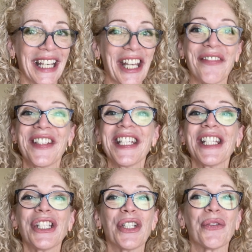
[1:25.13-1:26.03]
if this
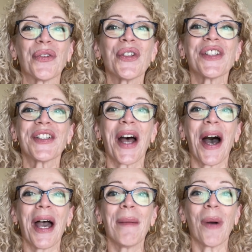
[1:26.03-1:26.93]
is your first
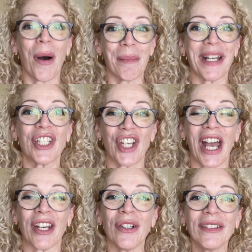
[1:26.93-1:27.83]
time on my
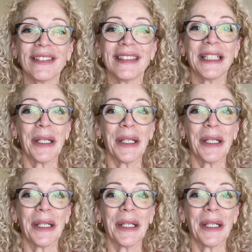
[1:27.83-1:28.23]
channel,